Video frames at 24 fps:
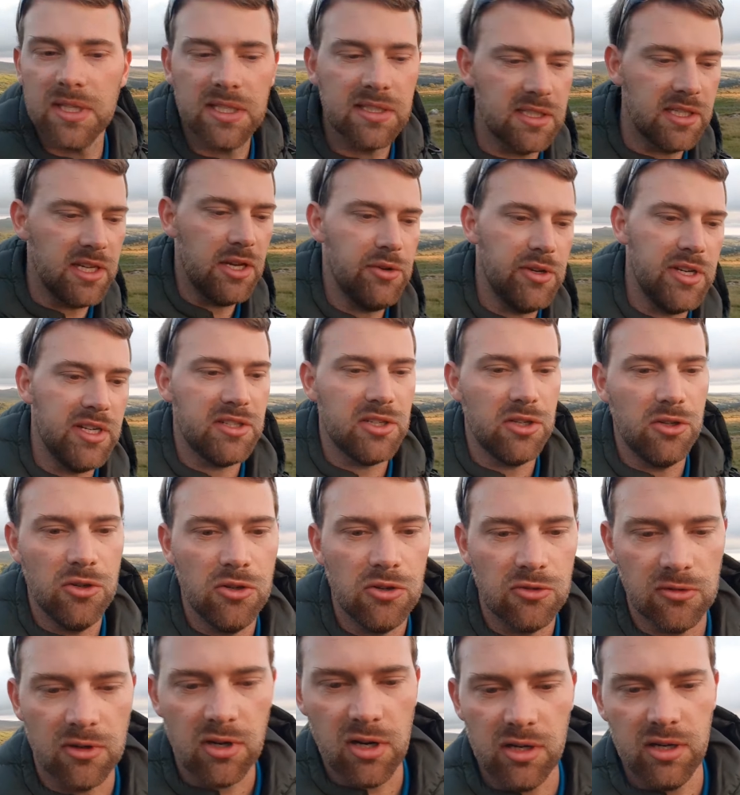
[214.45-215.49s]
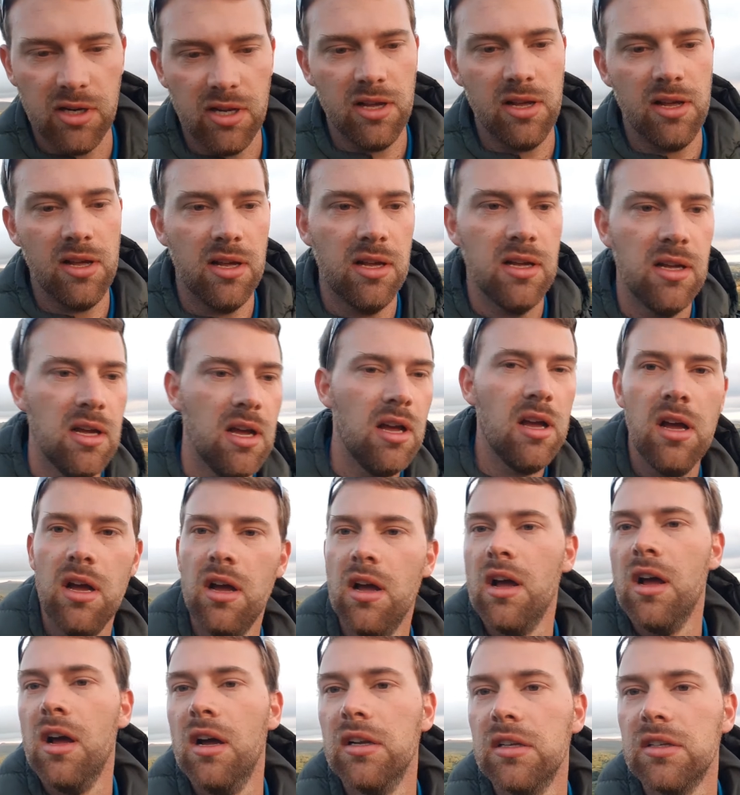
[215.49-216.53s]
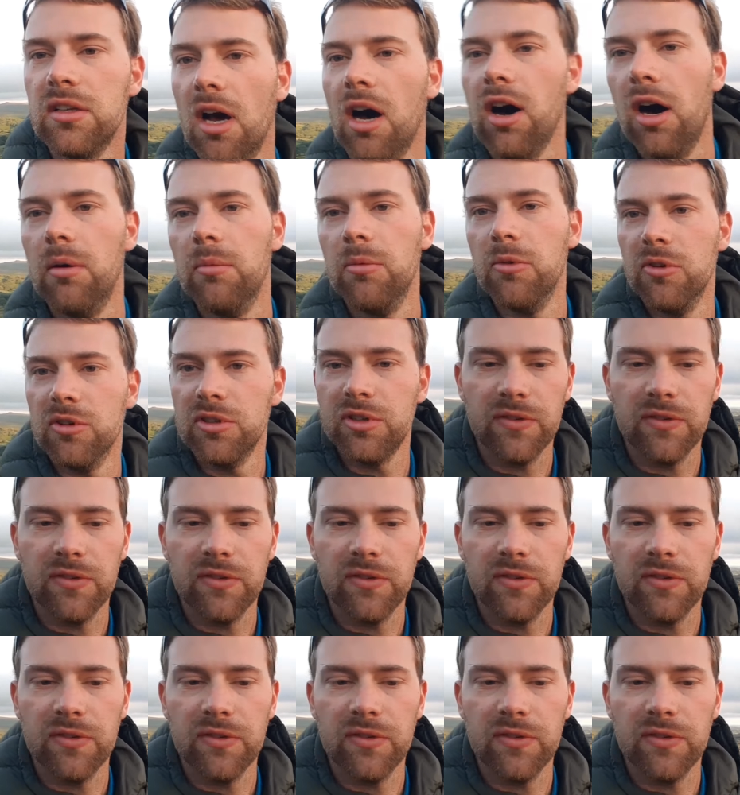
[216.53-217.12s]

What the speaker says: That's the only tour on Dartmoor,